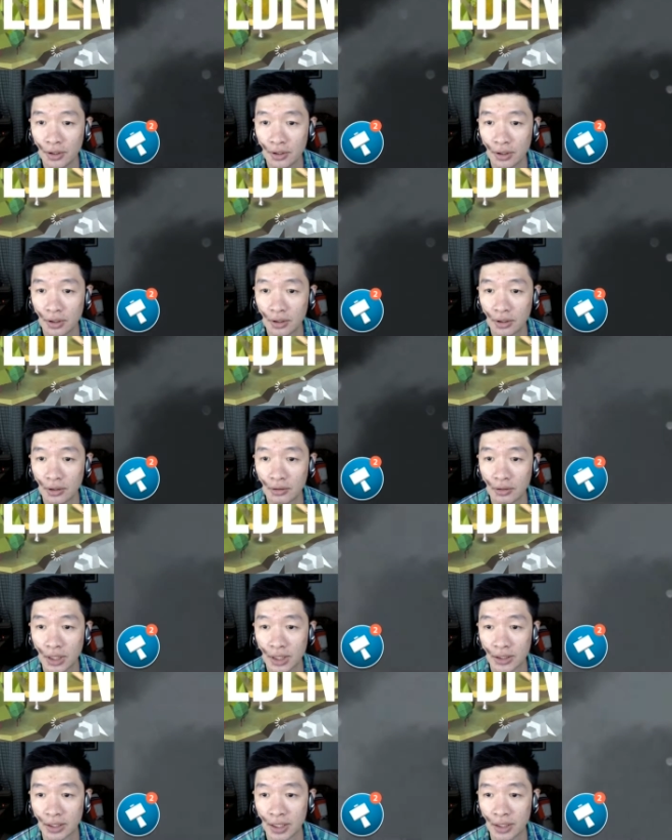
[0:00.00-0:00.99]

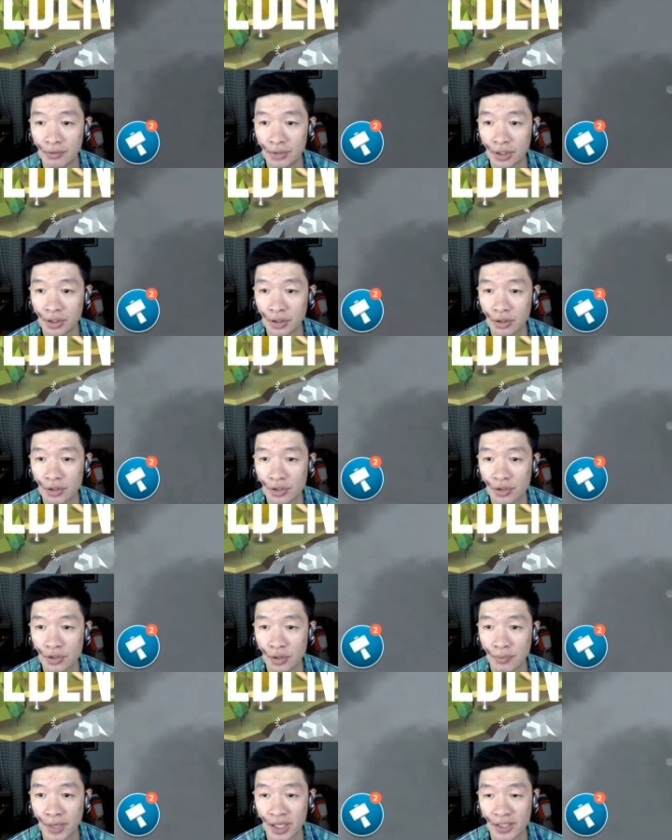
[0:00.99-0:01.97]
Alright, there we go. The
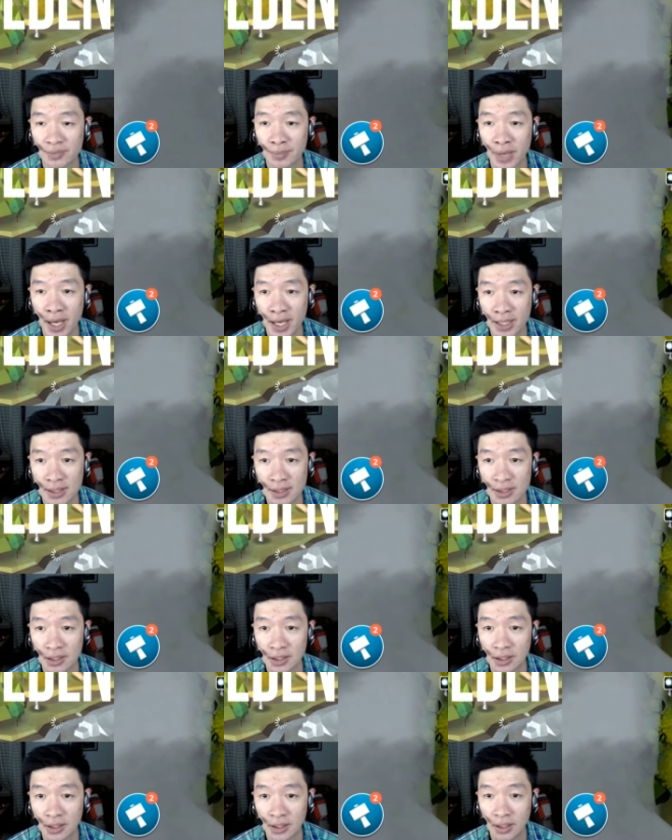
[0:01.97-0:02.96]
storm has passed.
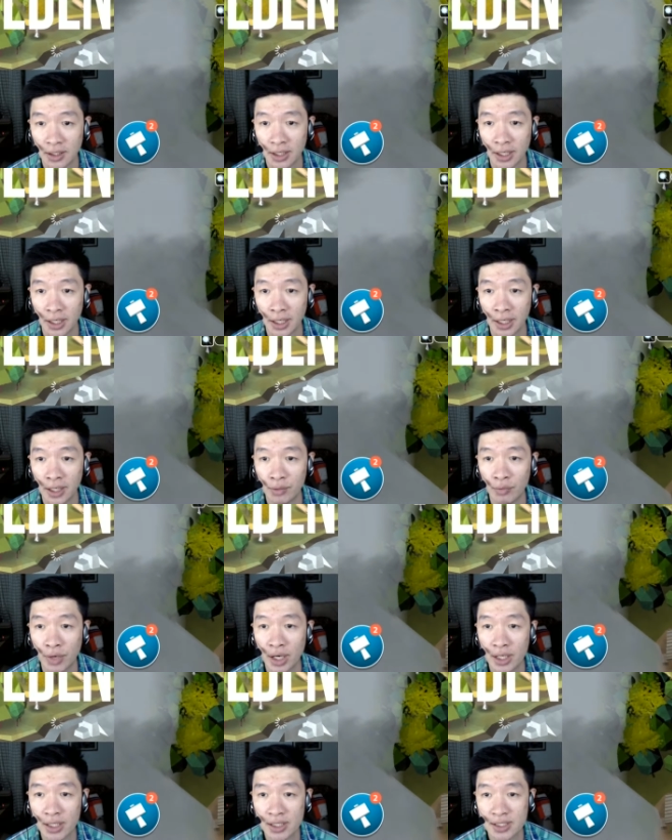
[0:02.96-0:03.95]
And
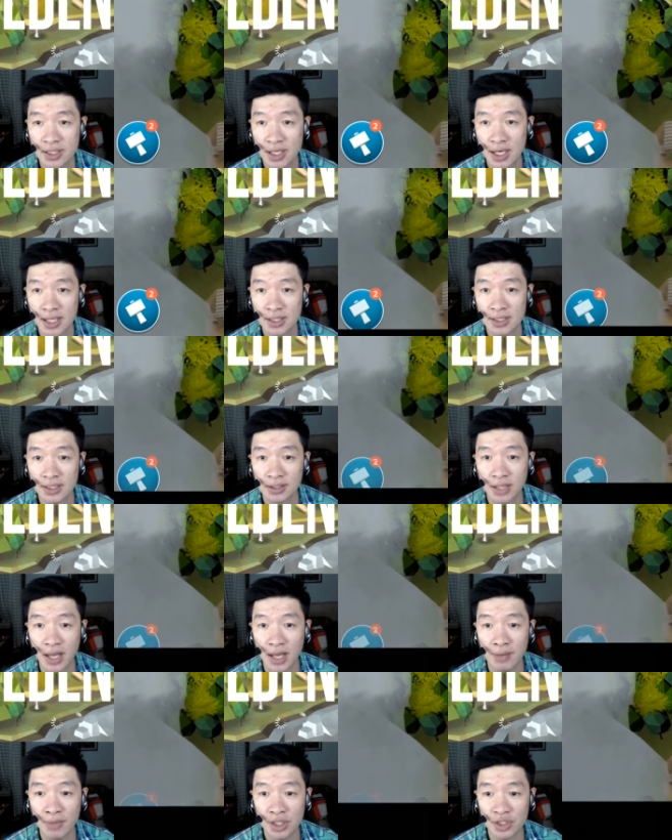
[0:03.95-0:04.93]
where is just the
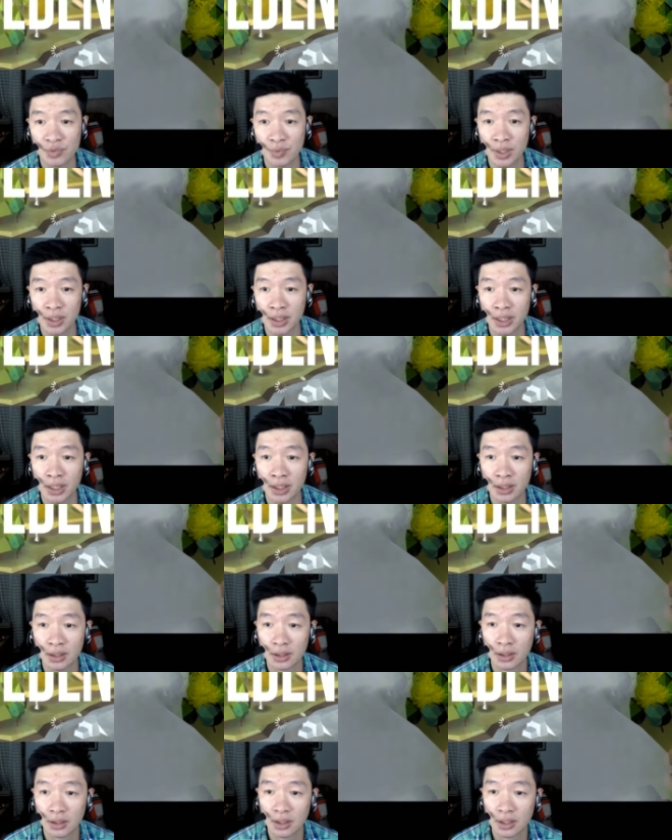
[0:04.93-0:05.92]
damaged building?
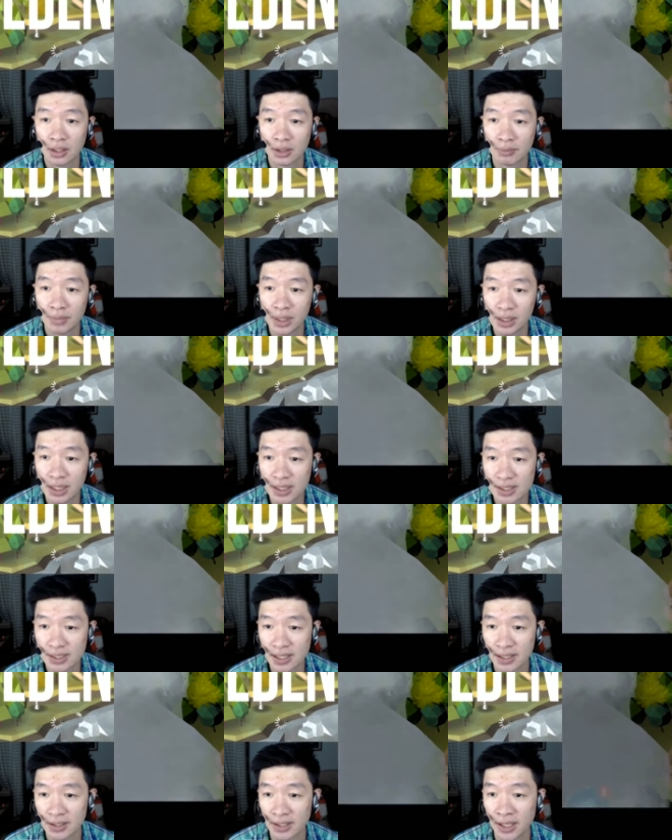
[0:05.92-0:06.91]
Buildings
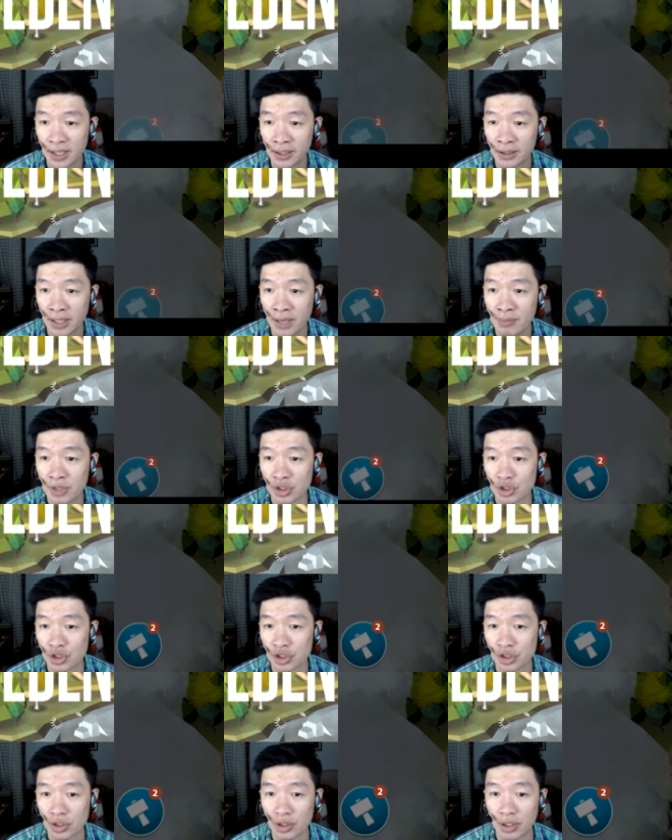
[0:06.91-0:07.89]
can get
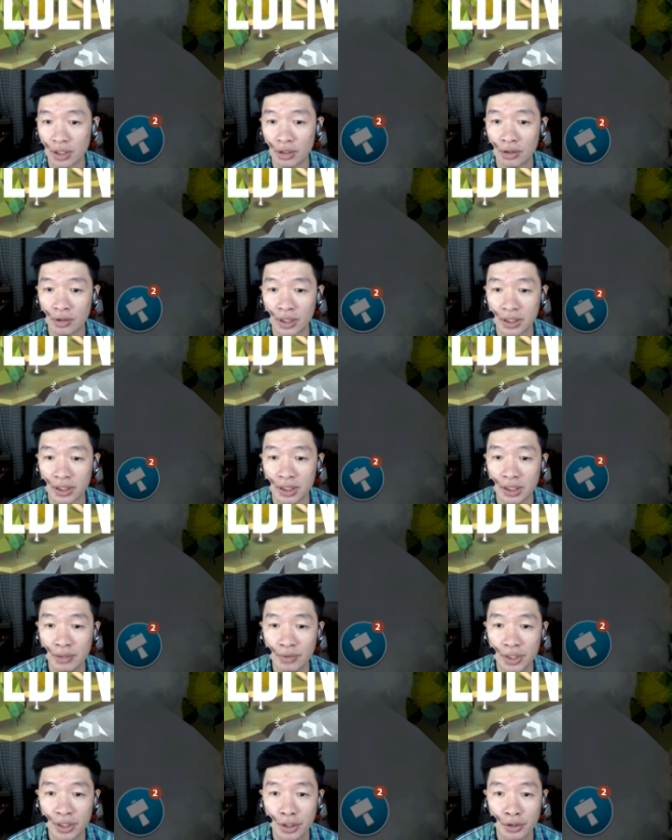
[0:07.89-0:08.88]
damaged. Alright,
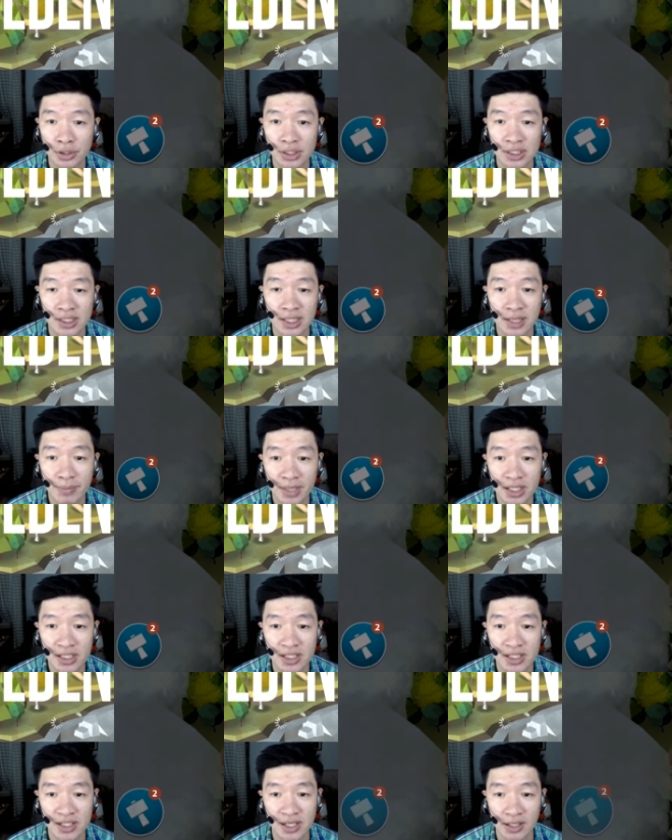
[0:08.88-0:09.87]
here we go. The sleeping
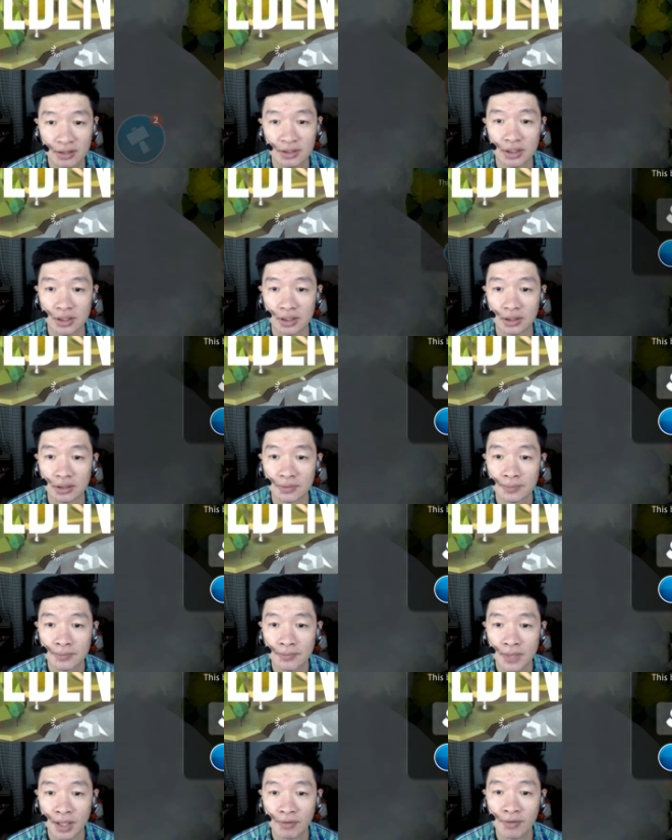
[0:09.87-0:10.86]
shelter.
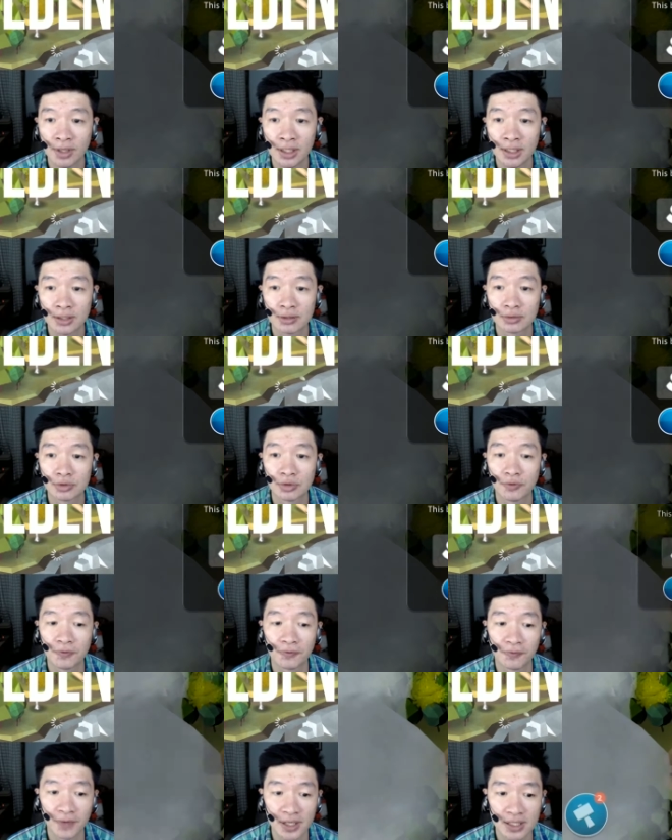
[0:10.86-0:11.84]
We need to
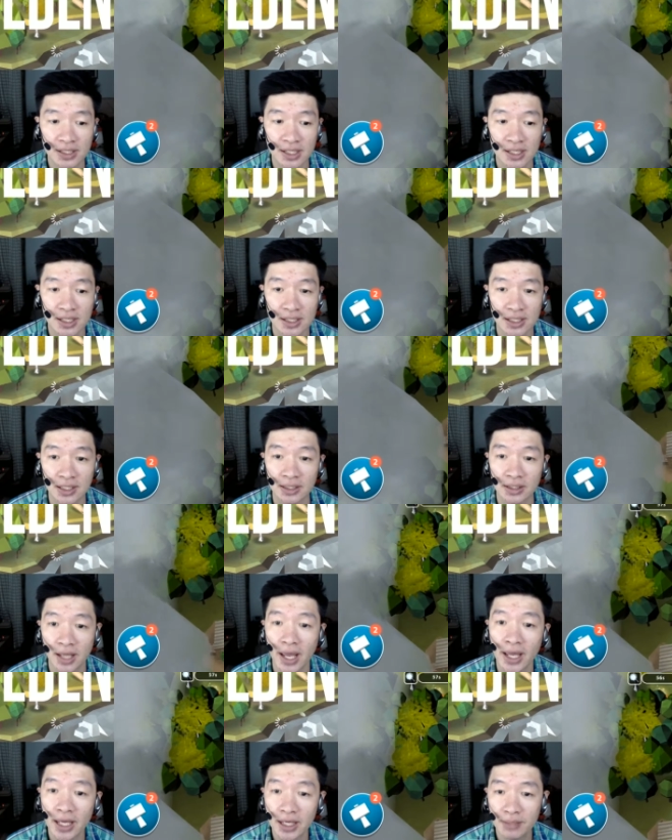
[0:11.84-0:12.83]
fix this in
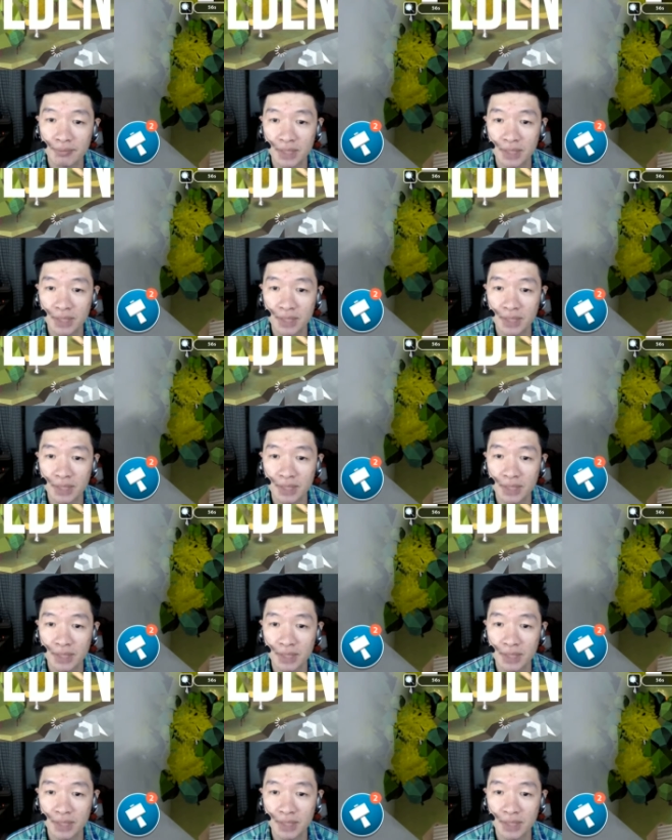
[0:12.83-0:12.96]
8